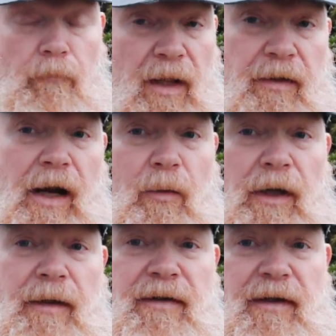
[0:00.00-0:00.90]
Now
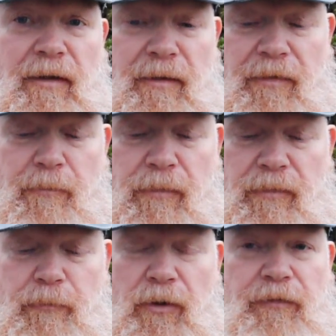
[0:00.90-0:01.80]
when I've done the
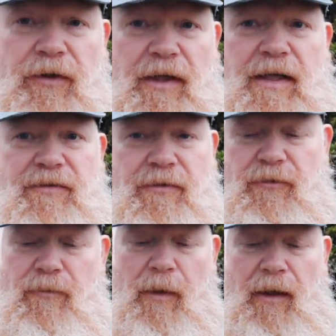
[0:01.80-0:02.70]

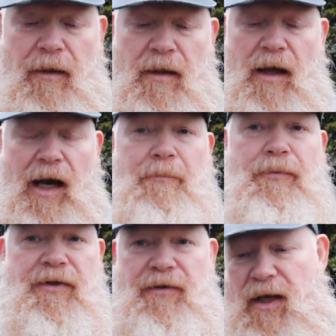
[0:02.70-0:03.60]
modifications on I'm
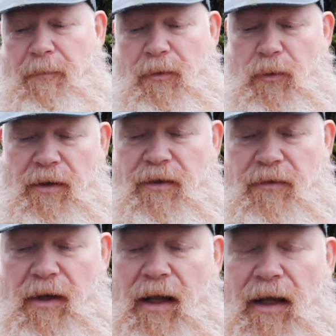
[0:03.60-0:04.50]
pretty happy with
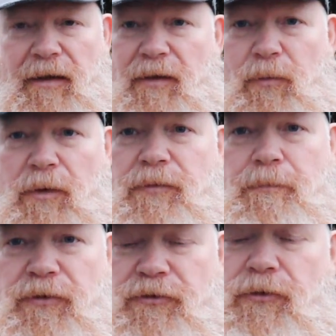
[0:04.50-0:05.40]
it, and it will
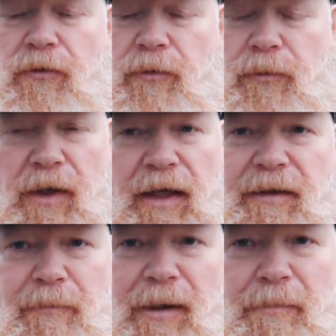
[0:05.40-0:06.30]
for sure ride
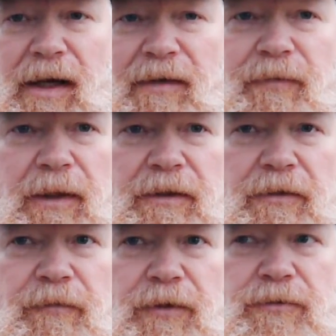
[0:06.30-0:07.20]
in my backpack in
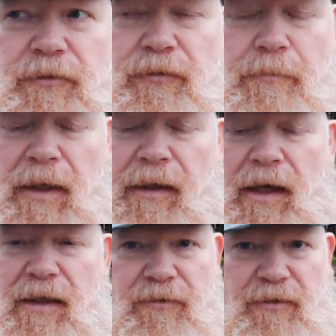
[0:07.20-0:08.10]
the future for many
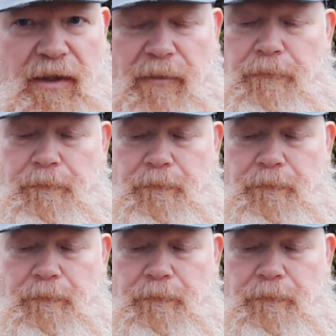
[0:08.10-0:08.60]
hikes to come.